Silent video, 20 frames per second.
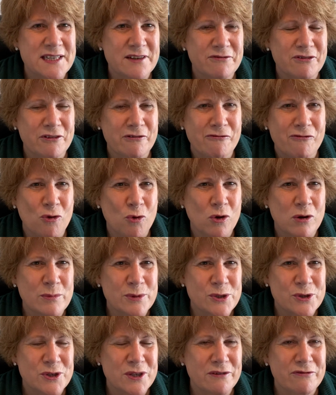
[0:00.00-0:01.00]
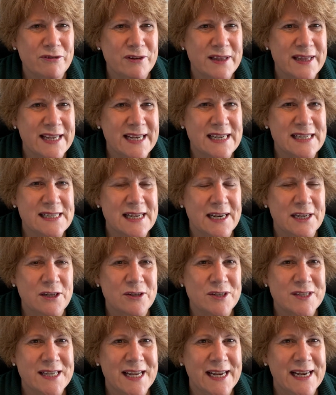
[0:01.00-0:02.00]
different forms or different things on
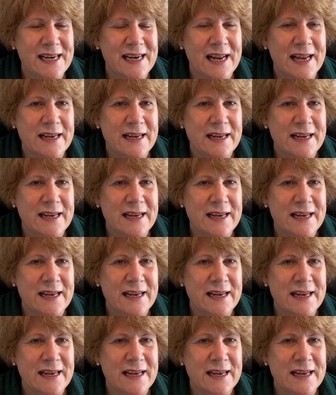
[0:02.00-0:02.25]
your site.